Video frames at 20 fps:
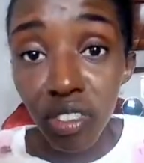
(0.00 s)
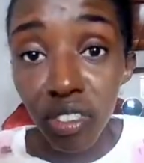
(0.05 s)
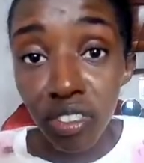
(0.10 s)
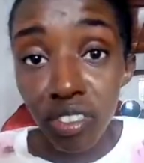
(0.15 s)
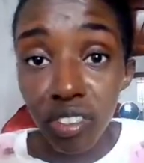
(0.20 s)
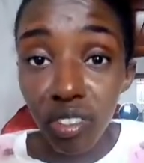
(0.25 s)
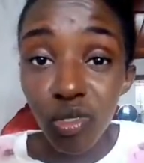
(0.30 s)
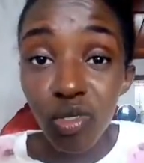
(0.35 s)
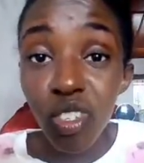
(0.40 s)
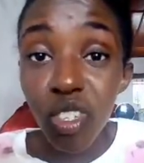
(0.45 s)

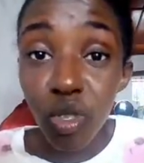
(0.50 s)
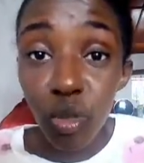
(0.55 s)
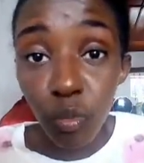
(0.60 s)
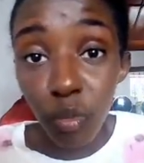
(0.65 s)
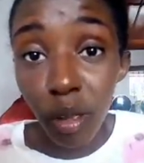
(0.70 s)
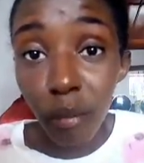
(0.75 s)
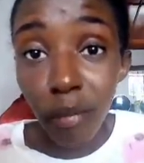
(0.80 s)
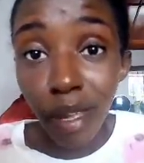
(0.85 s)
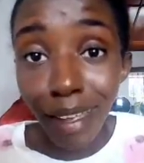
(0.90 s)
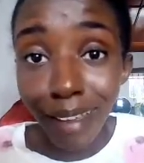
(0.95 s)

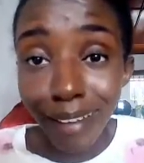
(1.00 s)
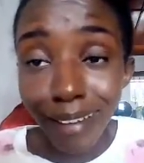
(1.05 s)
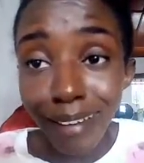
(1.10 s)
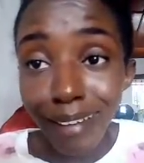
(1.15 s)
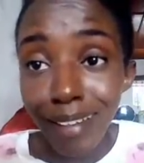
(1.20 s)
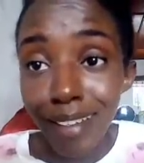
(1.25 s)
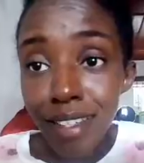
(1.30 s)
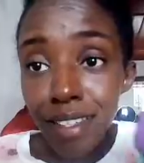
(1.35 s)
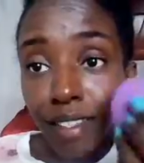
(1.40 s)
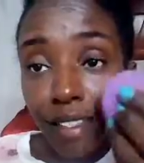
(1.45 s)

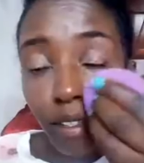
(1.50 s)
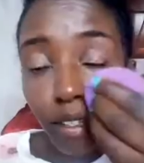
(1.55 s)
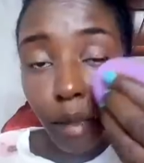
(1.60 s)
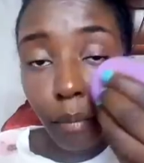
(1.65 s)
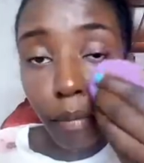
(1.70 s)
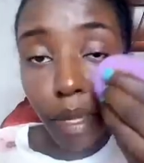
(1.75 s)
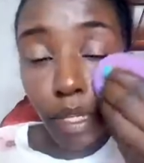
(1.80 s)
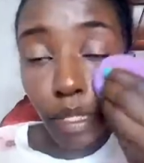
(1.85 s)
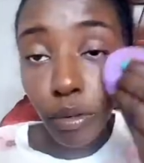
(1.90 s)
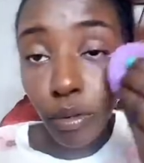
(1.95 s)
supermarket,
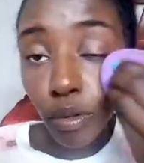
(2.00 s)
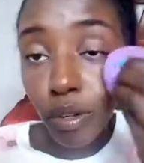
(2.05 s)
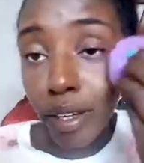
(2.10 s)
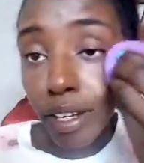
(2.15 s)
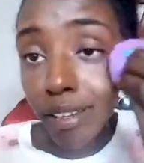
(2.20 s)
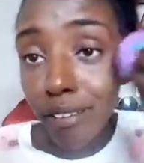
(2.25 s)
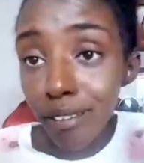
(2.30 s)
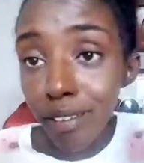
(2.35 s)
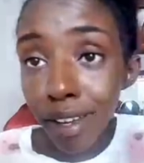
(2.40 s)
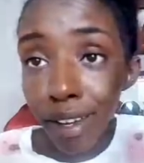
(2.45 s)
money,
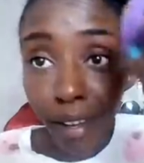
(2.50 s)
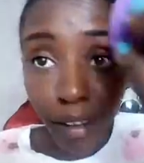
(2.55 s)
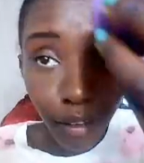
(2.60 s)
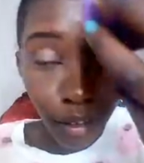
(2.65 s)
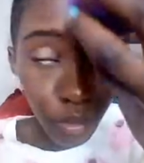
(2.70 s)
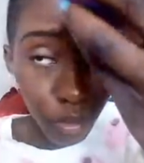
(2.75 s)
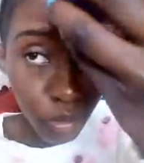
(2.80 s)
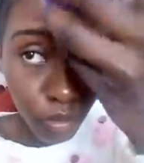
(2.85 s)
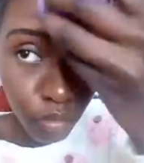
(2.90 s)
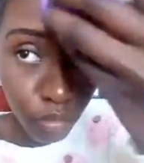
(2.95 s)
whatever,
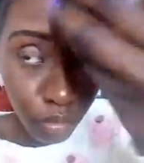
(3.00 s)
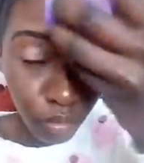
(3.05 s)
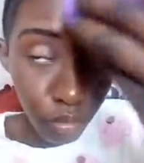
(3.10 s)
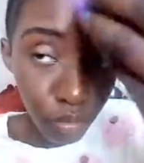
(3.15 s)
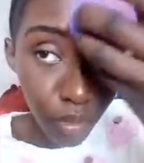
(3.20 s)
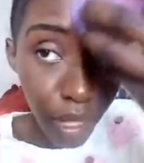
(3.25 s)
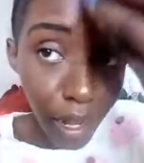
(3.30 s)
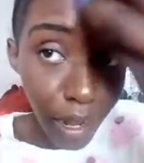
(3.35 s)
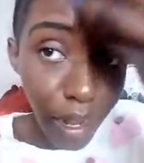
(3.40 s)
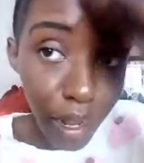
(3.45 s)

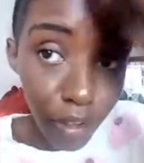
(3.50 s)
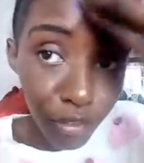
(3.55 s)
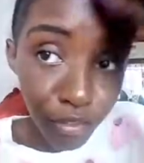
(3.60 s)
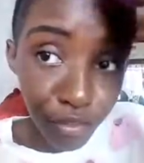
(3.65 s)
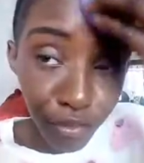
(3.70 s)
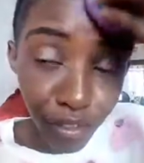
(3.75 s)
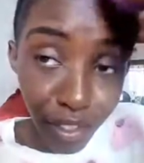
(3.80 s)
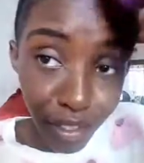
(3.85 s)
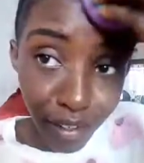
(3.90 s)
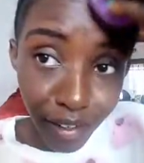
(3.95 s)
naka
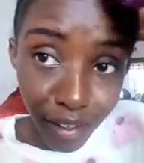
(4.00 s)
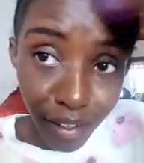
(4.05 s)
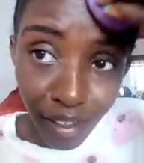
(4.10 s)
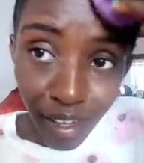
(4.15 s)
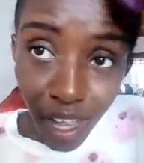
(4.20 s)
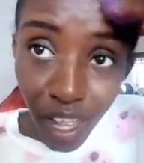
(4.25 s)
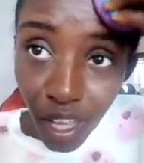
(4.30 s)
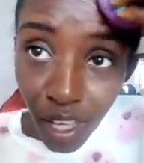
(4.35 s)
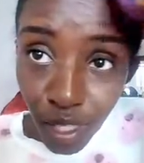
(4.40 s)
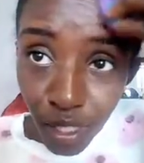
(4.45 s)
fake.
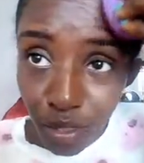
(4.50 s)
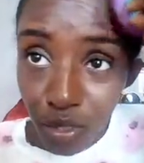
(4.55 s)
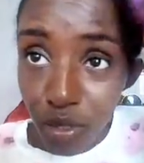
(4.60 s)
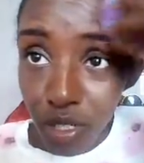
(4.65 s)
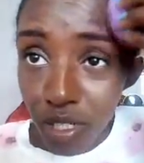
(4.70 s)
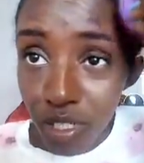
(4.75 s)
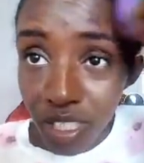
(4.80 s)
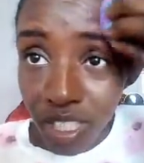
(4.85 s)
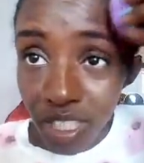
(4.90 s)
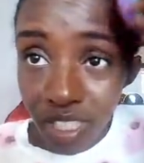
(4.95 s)
So
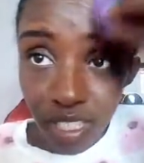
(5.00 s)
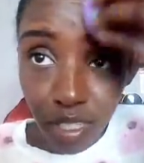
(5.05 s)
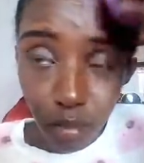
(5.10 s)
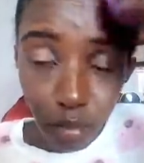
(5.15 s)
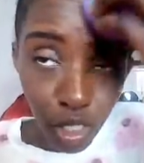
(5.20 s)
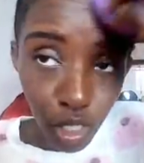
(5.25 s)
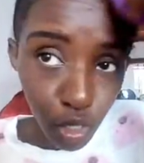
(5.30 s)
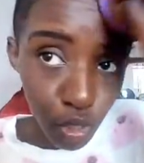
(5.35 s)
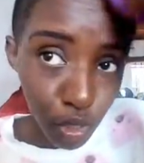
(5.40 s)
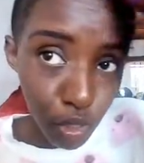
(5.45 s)
it doesn't
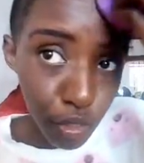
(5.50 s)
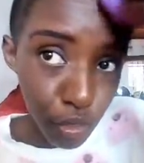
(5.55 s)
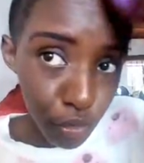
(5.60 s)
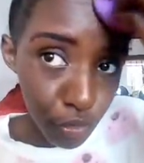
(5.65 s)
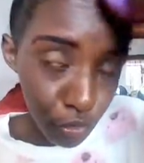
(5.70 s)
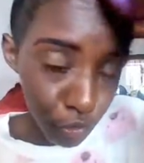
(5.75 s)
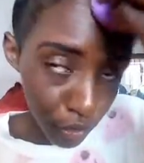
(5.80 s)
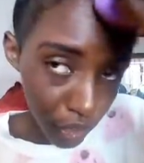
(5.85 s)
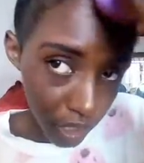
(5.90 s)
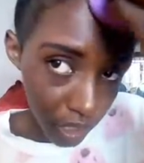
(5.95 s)
make you look
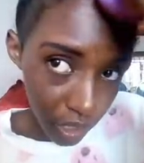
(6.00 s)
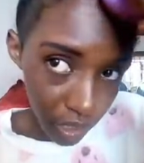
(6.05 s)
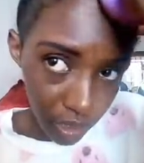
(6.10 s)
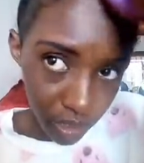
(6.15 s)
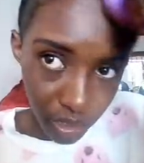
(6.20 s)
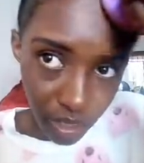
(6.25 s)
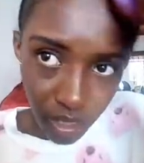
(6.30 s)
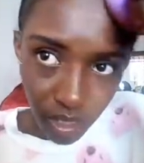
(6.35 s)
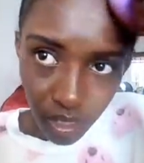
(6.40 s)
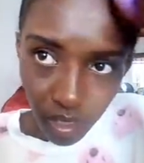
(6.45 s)
fake,
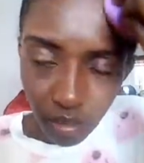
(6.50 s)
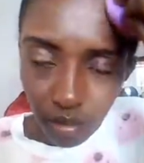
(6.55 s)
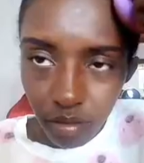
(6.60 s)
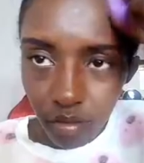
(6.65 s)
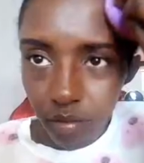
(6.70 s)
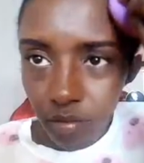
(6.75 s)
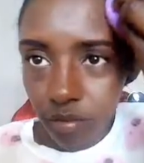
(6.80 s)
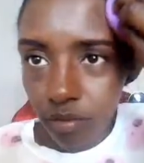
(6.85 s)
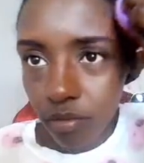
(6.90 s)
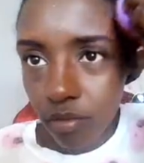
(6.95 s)
just
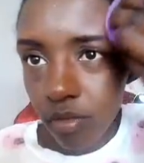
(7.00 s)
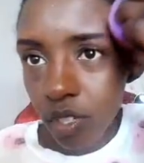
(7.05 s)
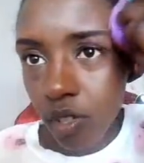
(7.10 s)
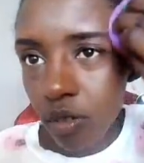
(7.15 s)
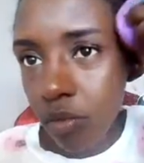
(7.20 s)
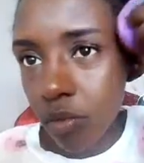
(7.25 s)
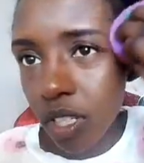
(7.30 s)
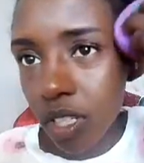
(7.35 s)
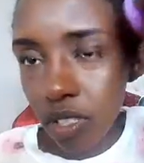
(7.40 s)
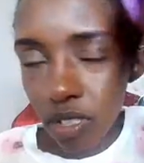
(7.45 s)

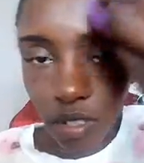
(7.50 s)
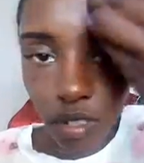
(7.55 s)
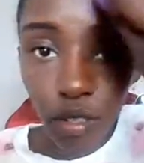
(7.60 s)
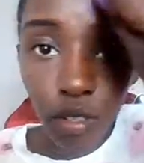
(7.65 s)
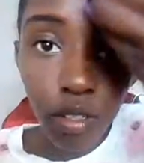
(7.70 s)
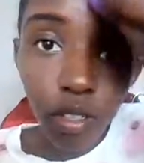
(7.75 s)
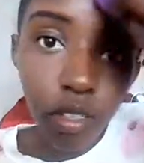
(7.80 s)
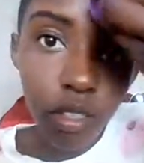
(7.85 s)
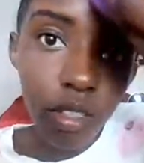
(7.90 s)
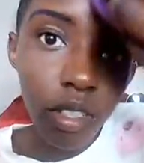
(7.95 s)
makes you
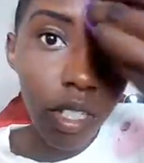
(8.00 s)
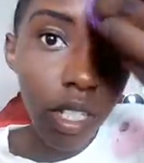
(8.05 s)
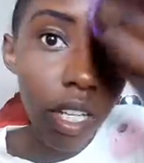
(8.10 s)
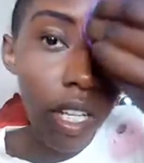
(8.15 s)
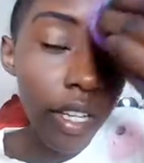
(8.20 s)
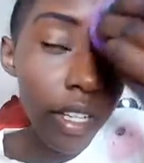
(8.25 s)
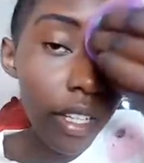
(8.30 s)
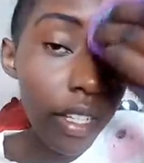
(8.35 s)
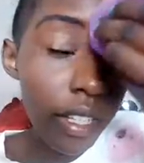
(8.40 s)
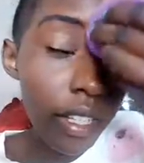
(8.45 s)
look
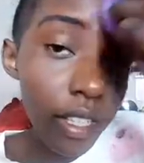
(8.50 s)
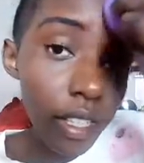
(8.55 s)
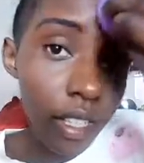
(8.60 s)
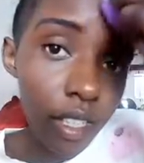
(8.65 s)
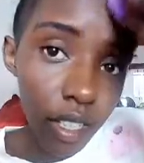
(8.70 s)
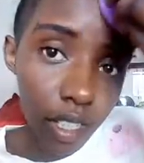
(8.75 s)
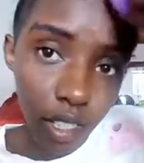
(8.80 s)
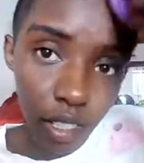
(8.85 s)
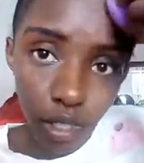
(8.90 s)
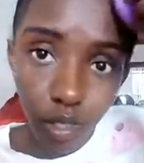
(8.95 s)
like
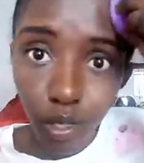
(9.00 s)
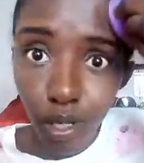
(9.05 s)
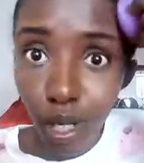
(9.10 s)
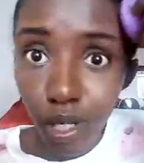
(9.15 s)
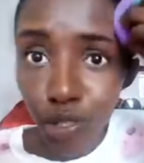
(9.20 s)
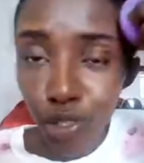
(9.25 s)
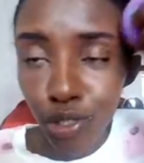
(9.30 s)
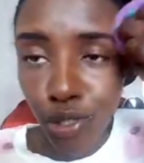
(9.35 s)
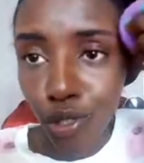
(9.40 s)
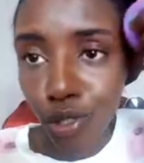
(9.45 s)
you're
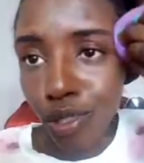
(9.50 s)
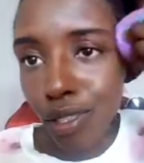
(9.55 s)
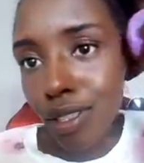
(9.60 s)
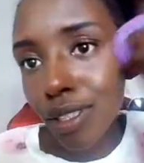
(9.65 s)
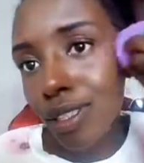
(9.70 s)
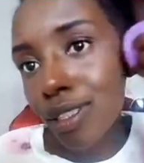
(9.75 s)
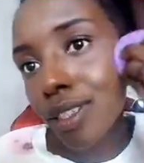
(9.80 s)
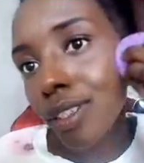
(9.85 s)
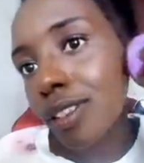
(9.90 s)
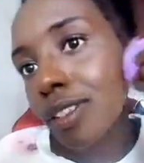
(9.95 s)
natural.
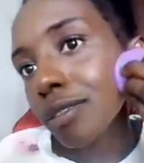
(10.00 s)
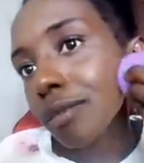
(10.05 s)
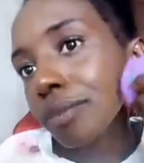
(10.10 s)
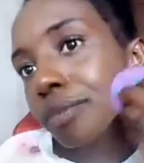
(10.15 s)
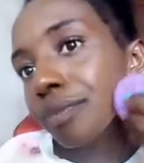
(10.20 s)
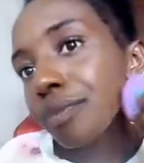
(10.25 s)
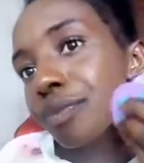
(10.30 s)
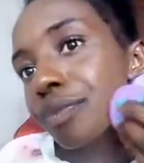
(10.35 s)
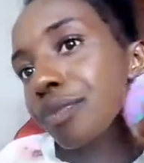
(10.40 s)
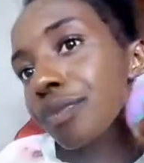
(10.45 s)
So
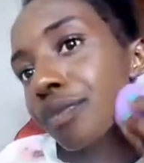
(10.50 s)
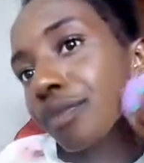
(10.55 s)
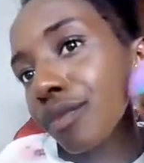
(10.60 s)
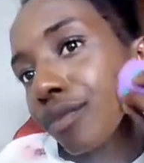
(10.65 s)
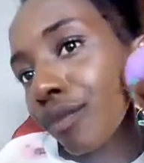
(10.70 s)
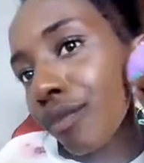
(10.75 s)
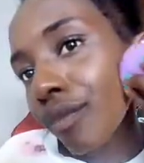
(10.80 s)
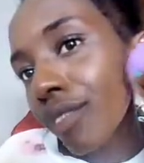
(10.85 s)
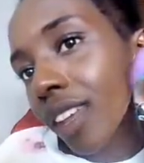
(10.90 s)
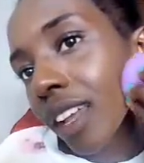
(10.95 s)

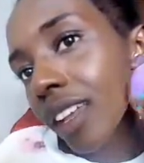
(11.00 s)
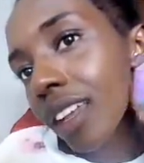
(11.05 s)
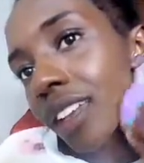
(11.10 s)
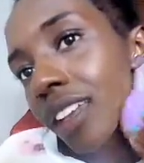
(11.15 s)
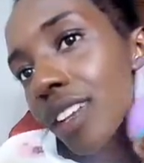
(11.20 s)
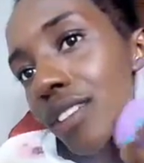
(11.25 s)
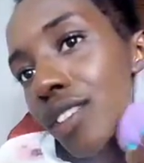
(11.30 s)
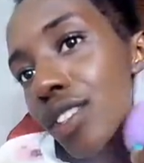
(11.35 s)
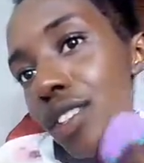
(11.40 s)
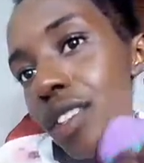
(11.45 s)
it
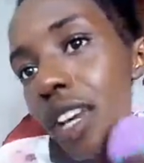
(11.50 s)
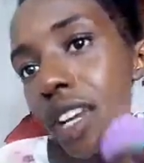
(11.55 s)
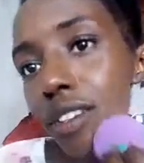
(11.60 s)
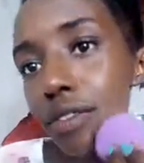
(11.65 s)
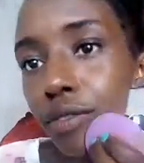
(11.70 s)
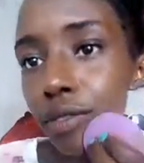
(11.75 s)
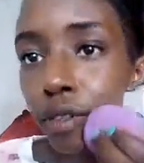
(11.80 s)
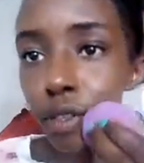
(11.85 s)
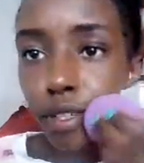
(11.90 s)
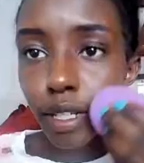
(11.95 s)
gives you that
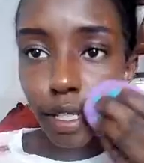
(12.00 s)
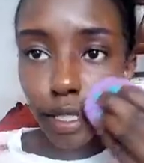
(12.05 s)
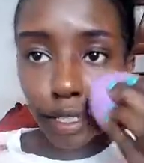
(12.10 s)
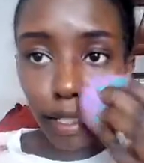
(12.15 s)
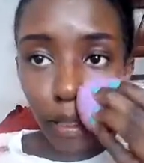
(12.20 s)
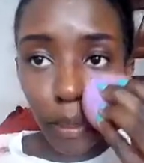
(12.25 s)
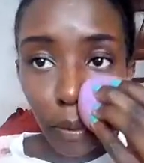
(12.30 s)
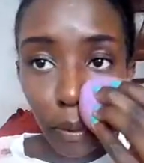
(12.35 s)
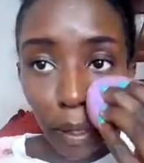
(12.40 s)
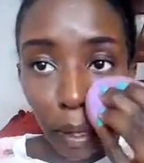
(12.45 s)
flawless
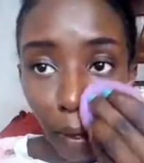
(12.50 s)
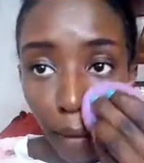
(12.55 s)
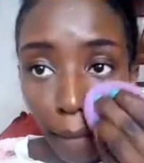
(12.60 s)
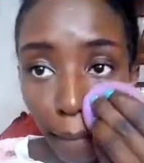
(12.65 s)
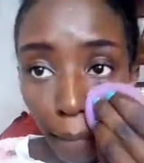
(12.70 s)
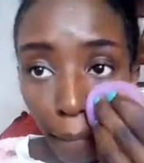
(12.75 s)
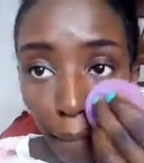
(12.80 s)
look.